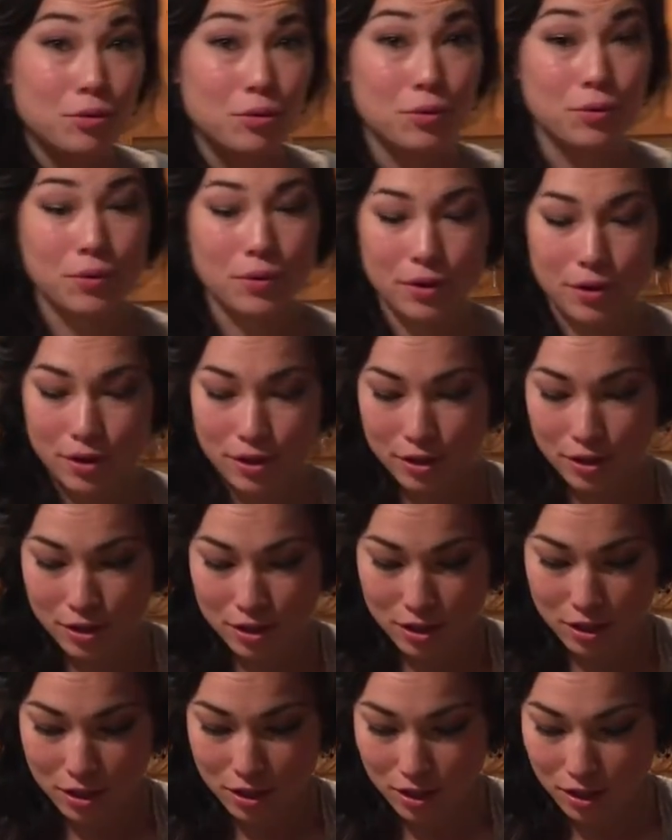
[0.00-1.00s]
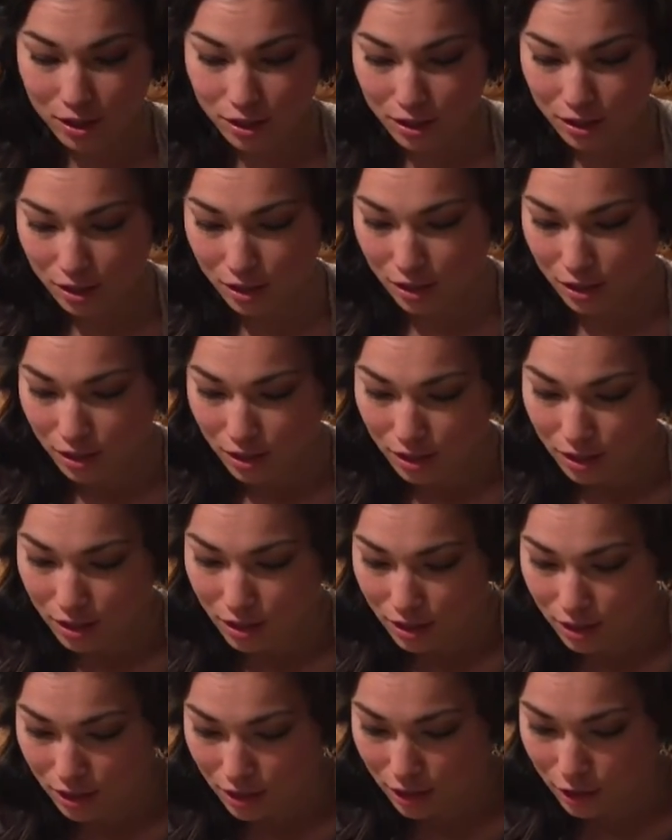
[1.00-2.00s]
or
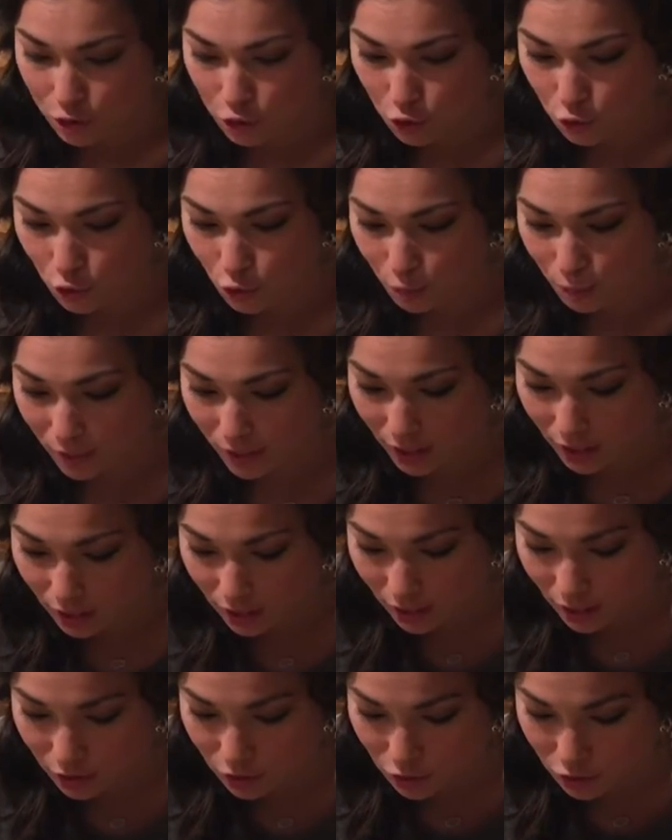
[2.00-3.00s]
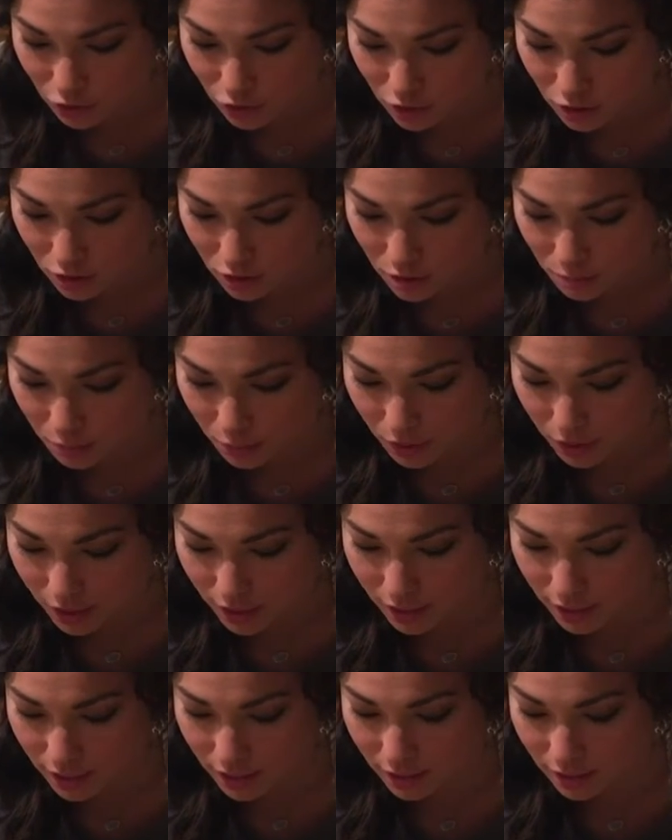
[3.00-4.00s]
a toothpick and you just put
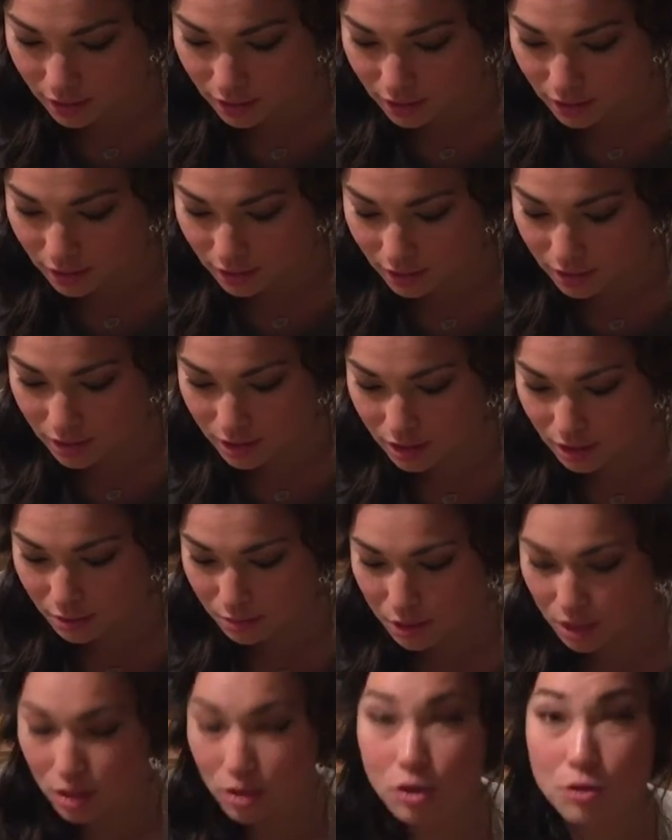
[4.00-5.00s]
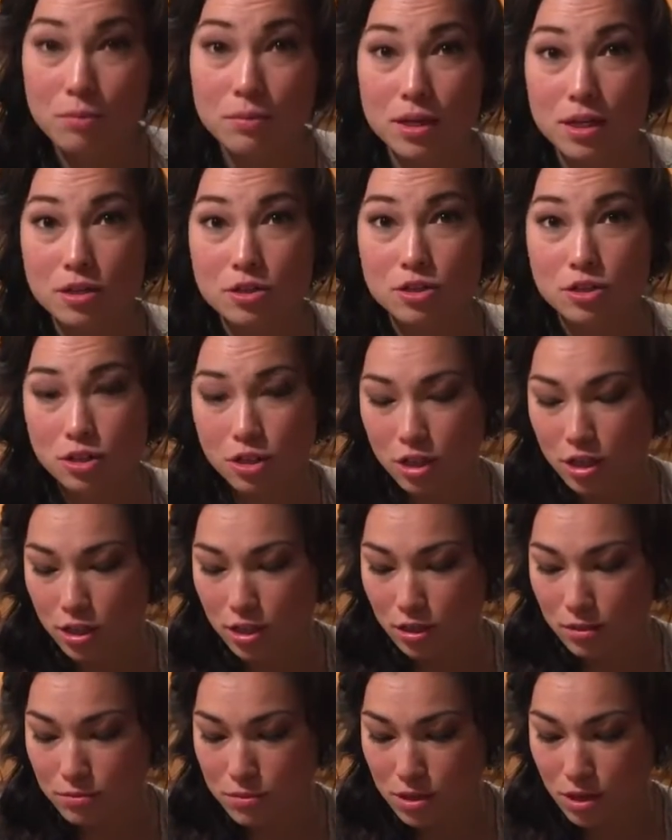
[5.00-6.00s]
it into the middle and make sure
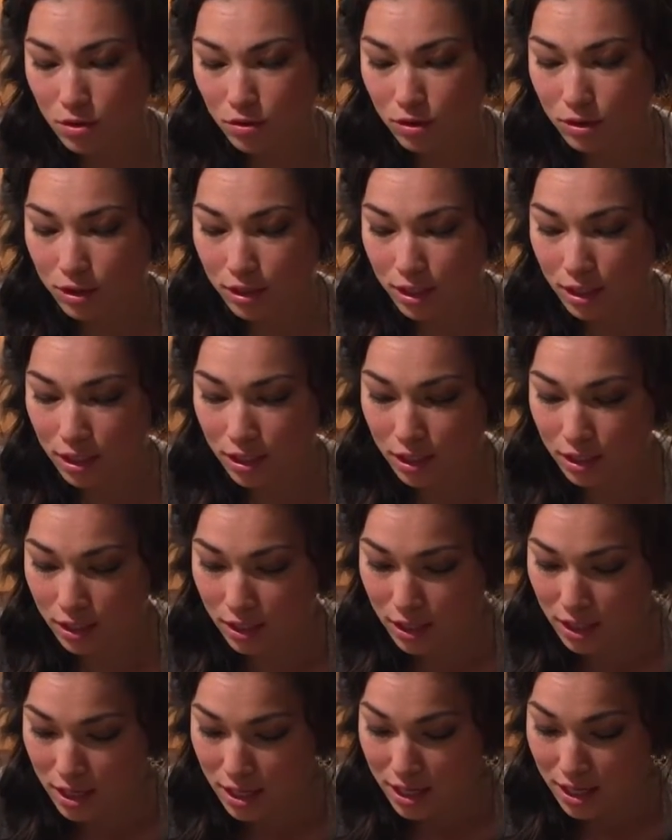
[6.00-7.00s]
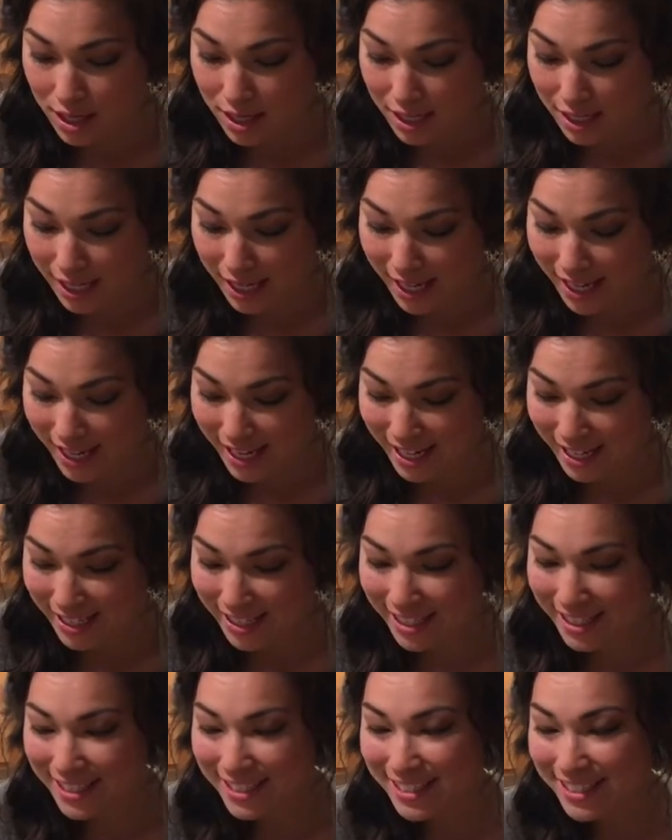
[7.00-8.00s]
it comes out clean. And
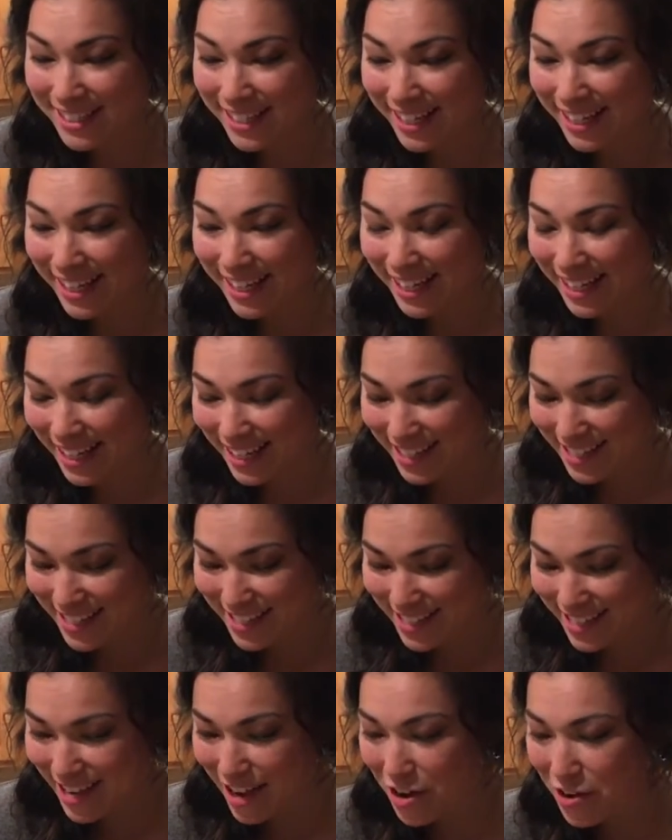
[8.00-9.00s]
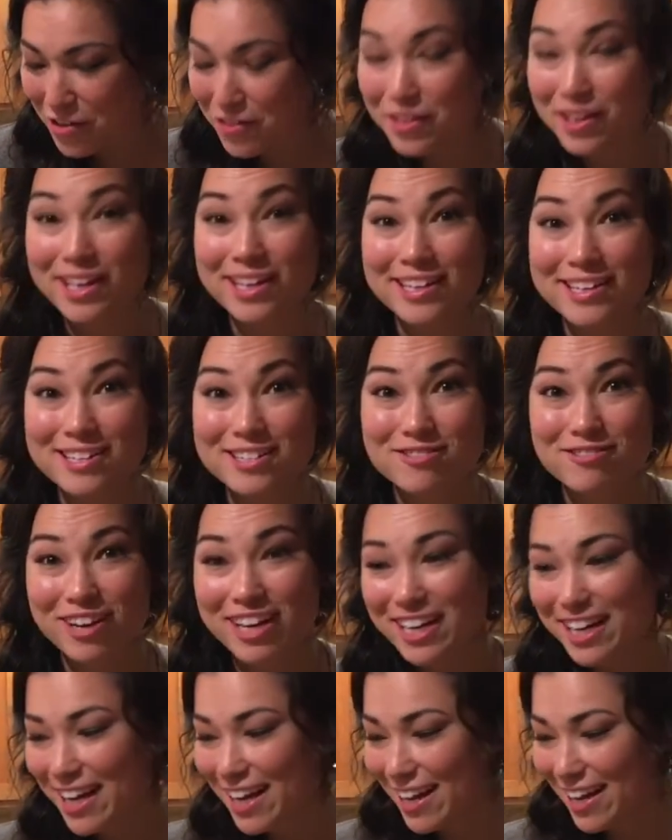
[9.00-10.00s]
it did, so it is
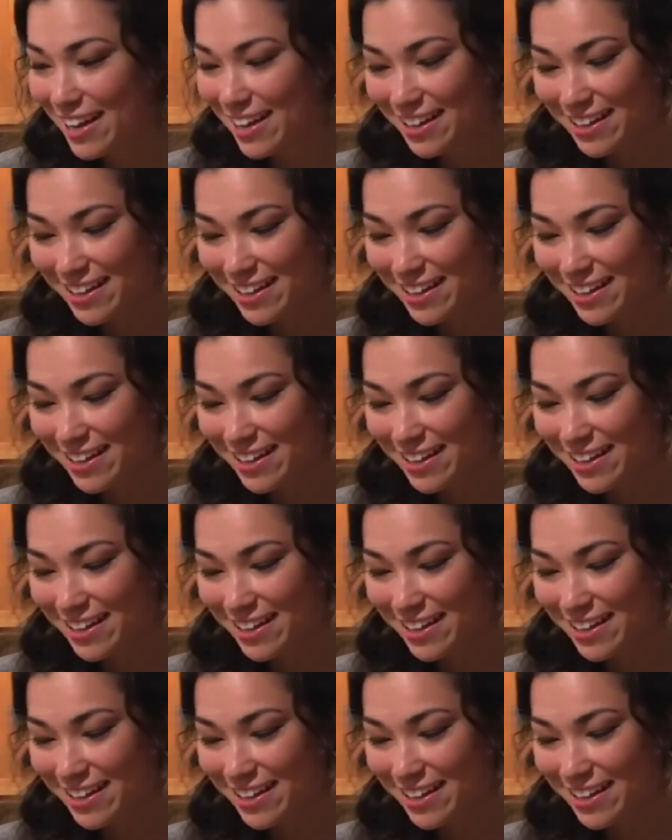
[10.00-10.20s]
ready.